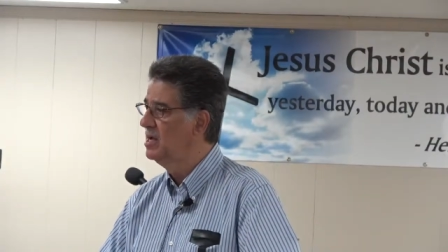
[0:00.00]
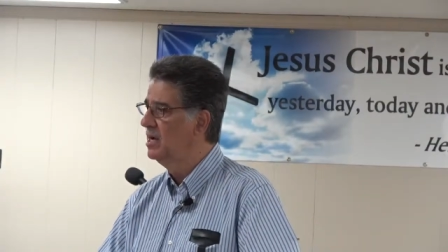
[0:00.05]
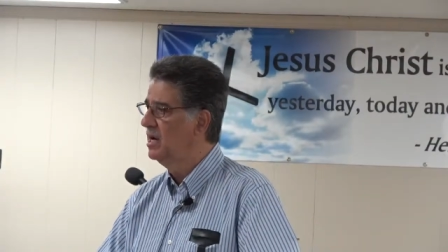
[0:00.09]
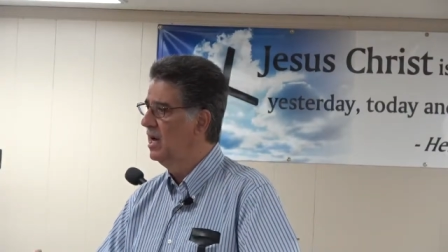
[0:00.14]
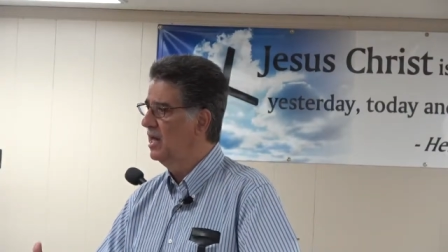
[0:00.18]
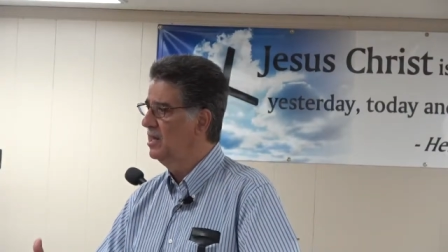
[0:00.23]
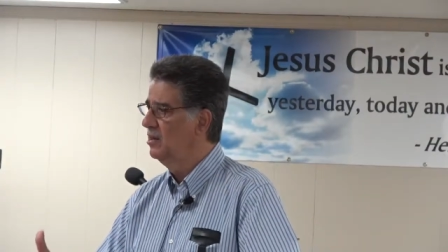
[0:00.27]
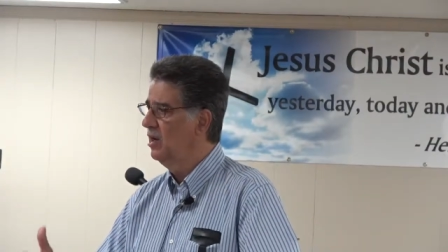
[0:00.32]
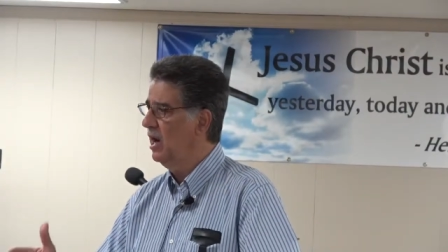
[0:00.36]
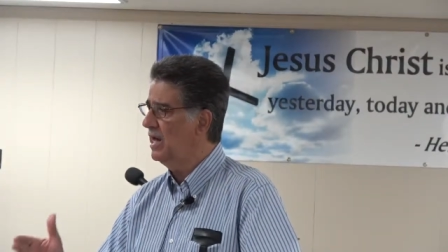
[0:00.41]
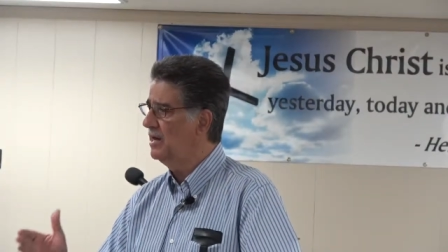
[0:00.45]

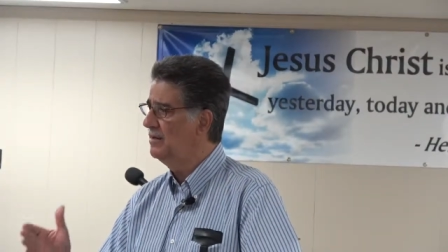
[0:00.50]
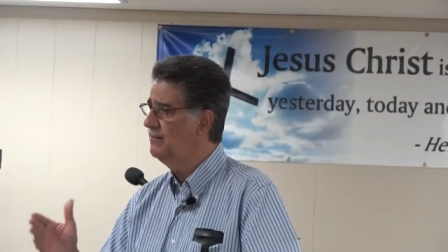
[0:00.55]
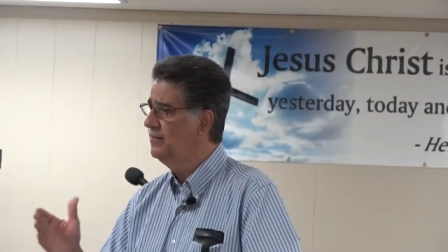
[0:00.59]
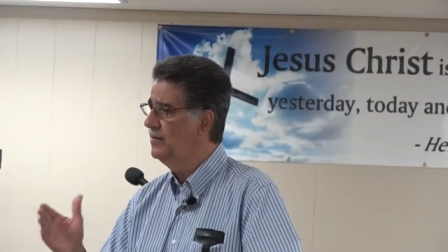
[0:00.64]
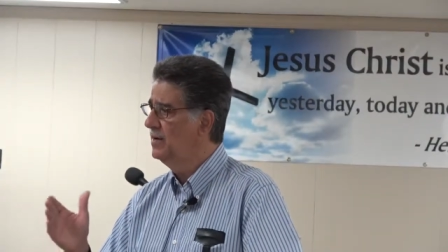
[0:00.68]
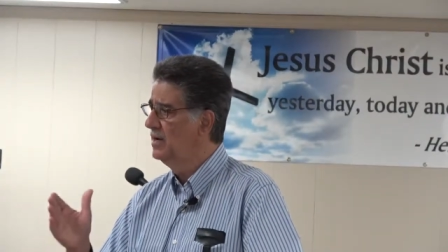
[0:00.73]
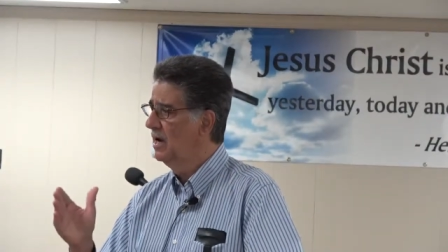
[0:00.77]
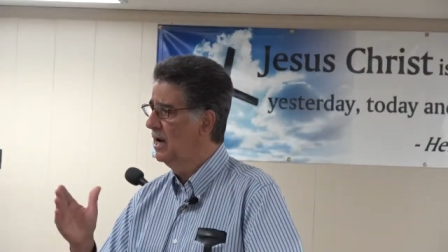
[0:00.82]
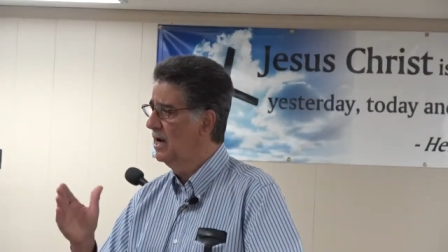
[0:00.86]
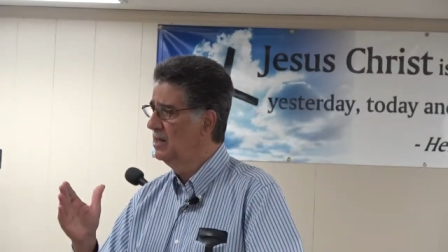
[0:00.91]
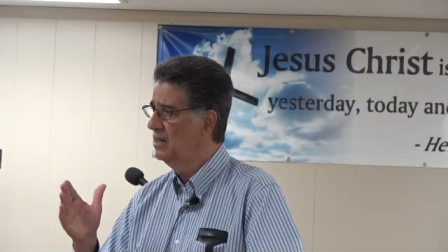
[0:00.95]
a lot
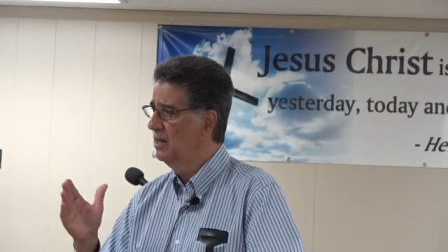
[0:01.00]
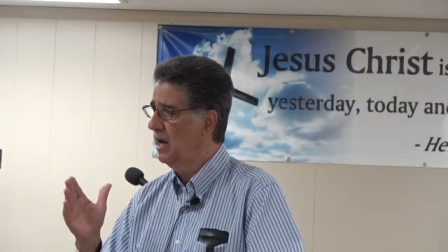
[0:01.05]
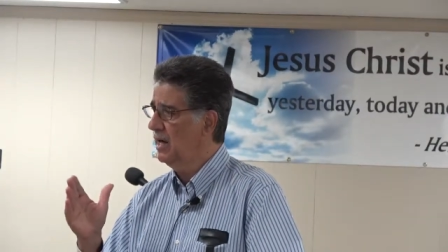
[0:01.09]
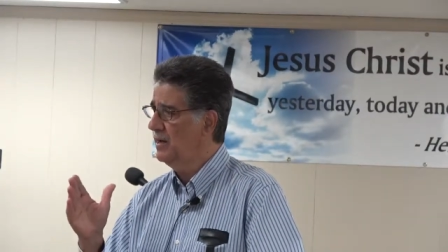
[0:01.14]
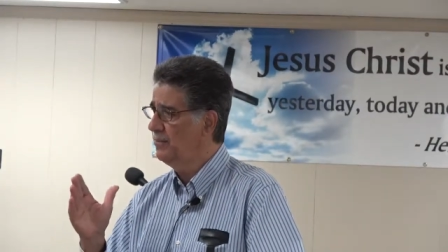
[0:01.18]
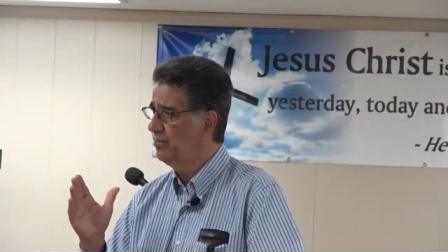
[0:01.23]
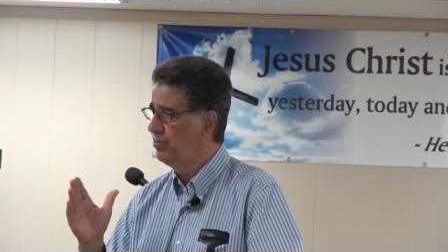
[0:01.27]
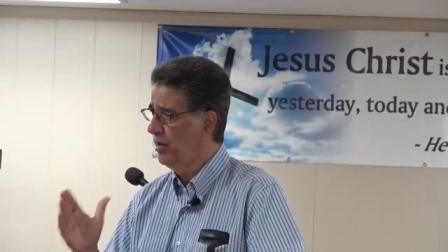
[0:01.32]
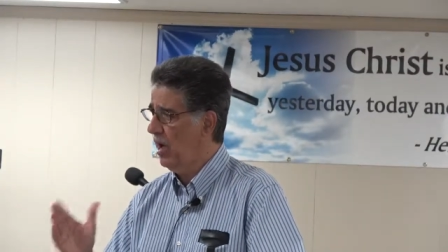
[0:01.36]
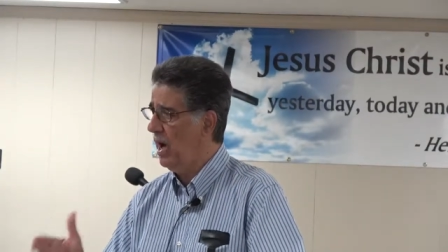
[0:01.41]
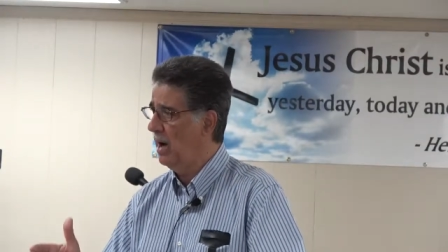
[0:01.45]
of, a lot
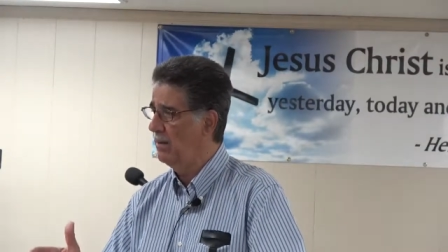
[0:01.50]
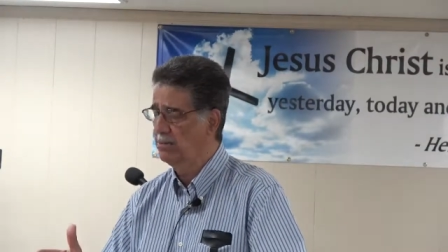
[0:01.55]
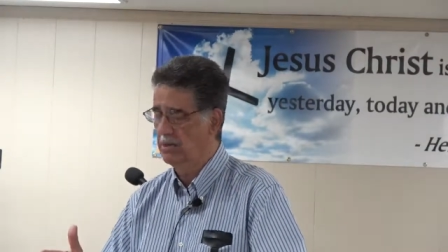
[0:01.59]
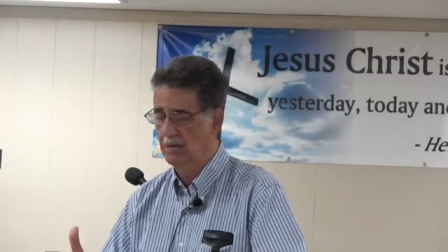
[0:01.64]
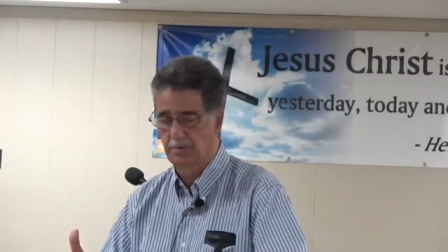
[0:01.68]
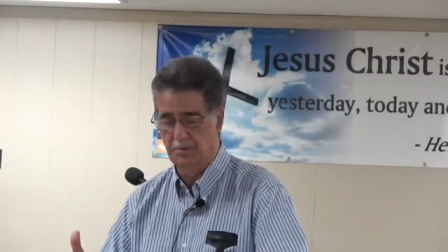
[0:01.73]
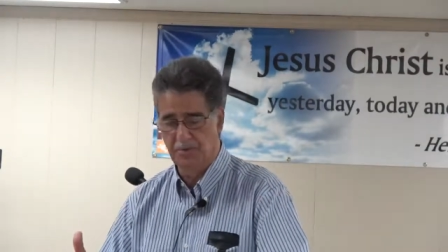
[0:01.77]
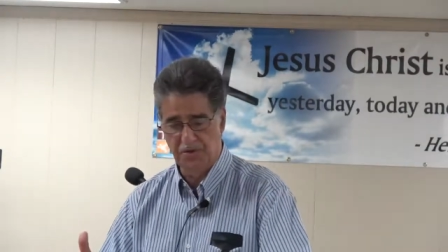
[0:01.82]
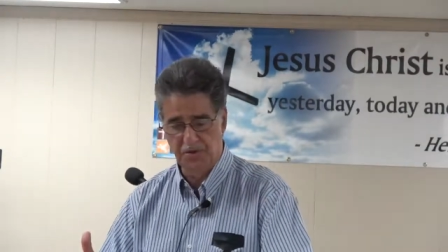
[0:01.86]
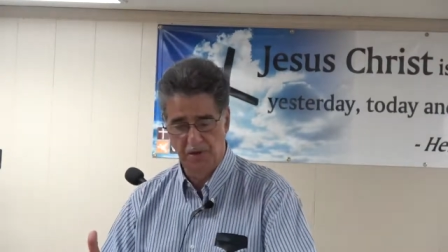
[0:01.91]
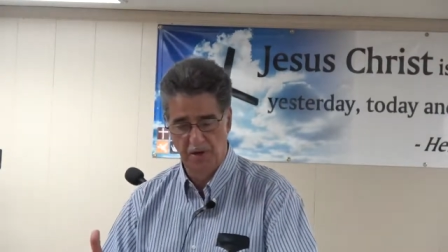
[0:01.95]
of
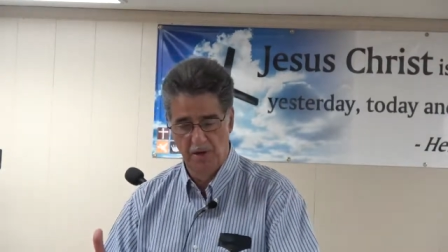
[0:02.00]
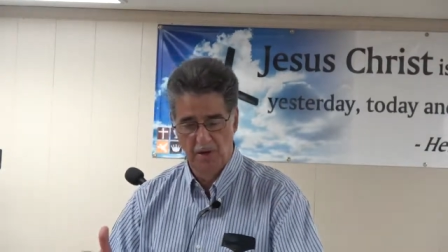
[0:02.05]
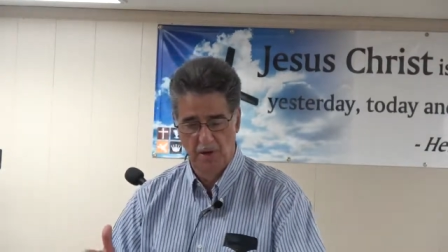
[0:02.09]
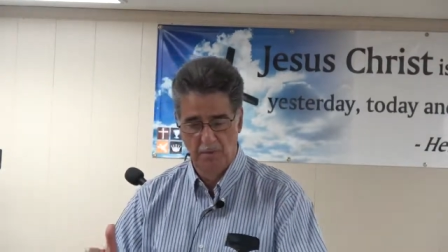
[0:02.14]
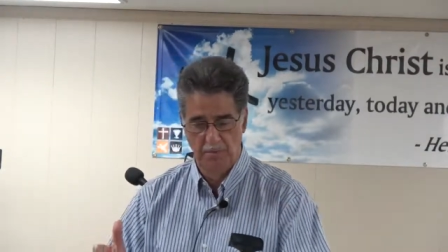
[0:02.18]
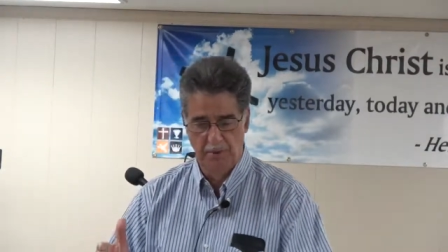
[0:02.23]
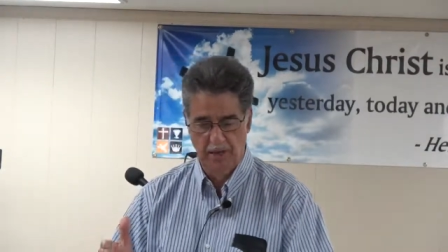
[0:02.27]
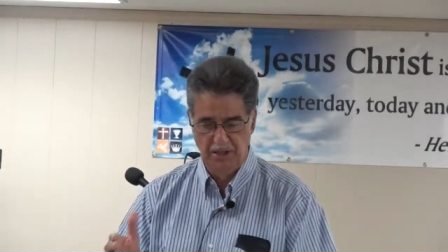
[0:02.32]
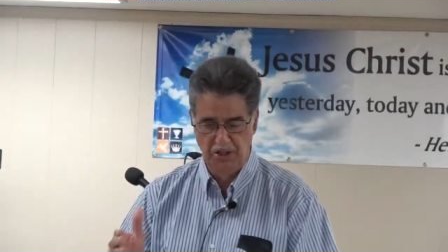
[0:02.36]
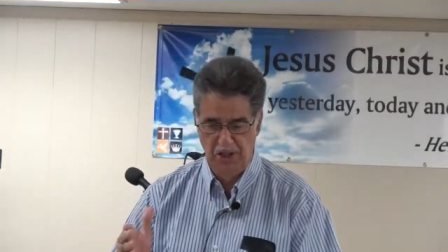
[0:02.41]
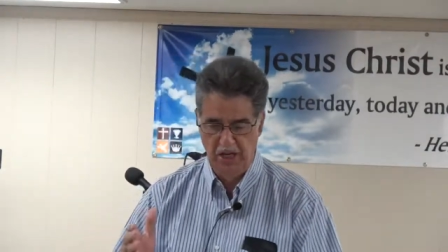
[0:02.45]
problems.
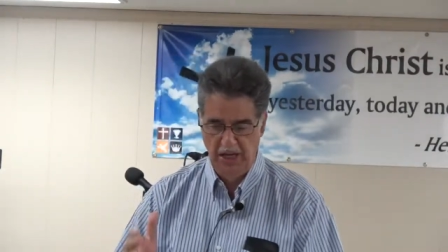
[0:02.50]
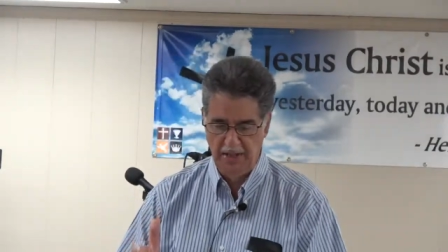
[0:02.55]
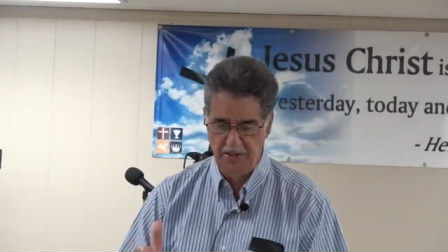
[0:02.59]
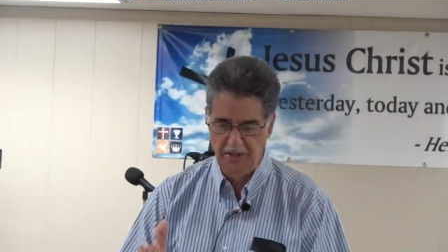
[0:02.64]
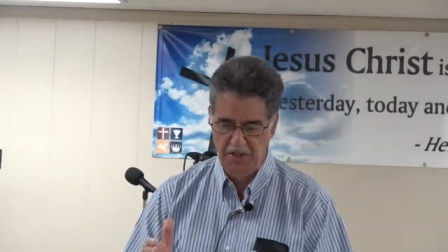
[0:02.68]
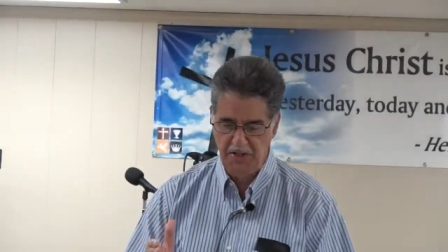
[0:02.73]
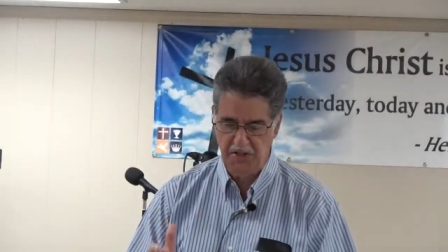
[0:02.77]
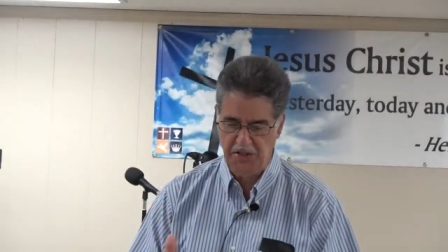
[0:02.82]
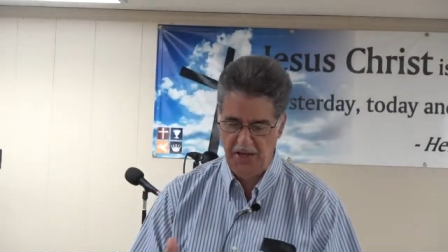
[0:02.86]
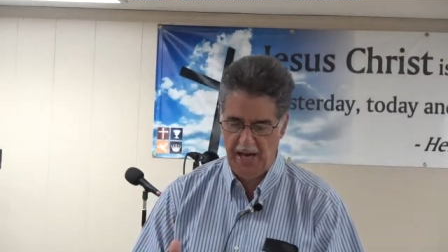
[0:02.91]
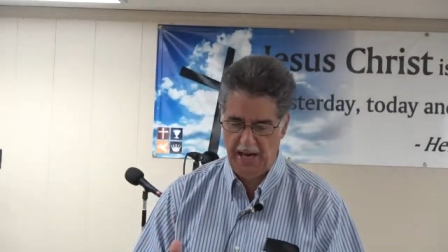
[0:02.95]
But
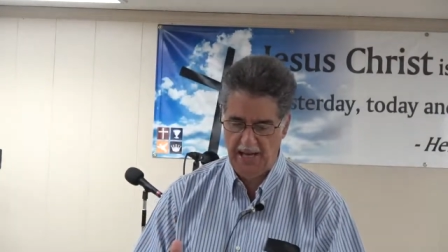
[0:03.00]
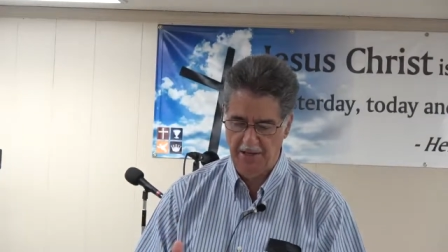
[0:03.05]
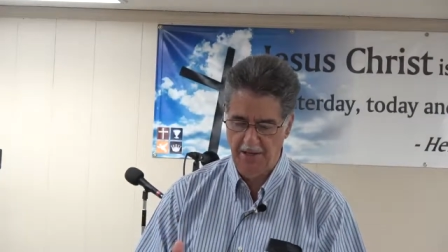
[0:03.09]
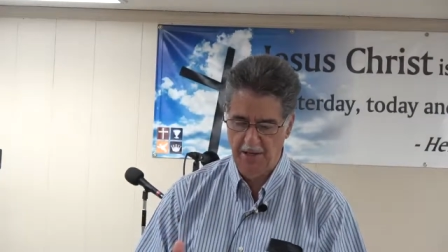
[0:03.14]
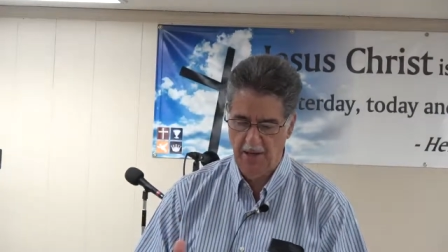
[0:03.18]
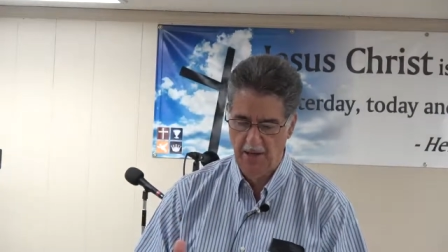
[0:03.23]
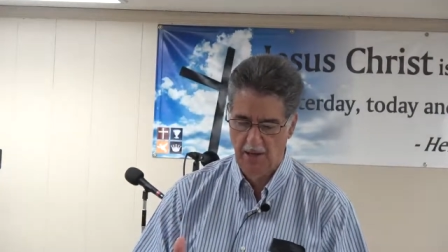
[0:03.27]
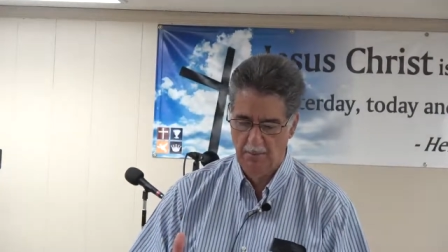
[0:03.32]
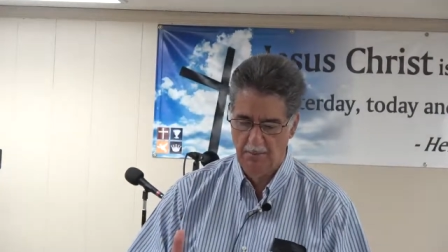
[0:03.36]
Jesus said,